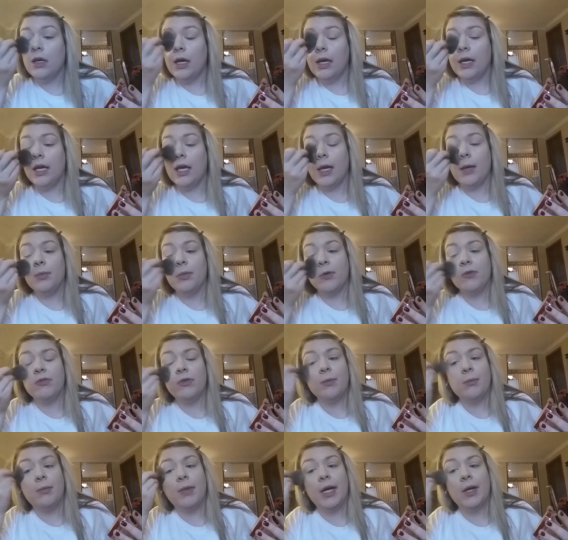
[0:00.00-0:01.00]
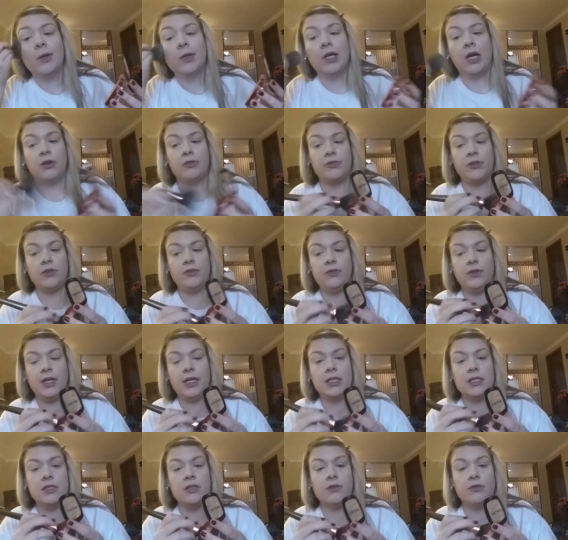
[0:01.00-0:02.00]
And keep it from melting off your
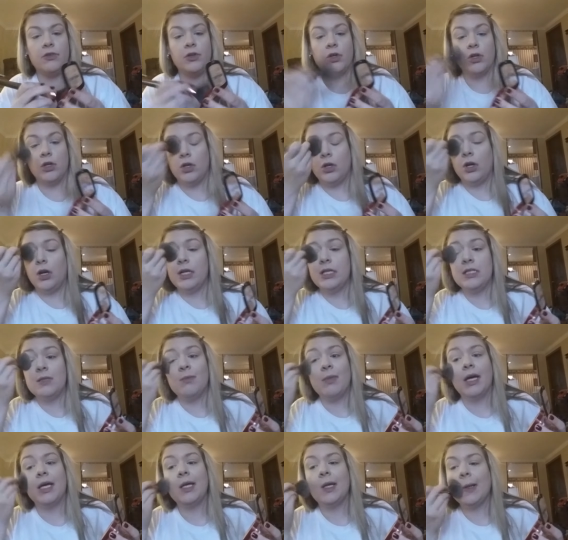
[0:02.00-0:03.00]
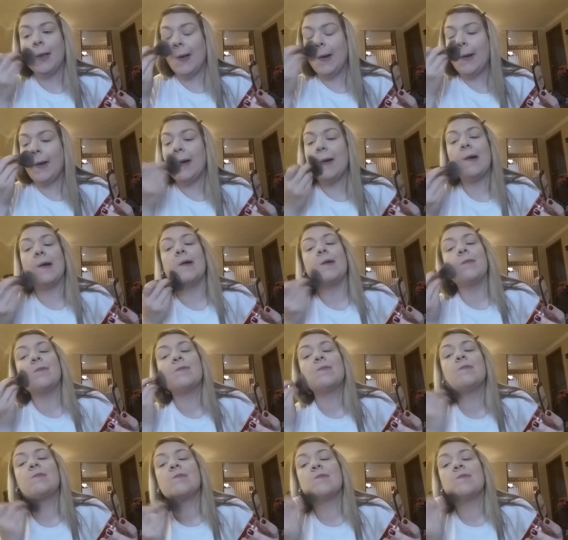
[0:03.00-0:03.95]
face if you're a grease bucket like I am.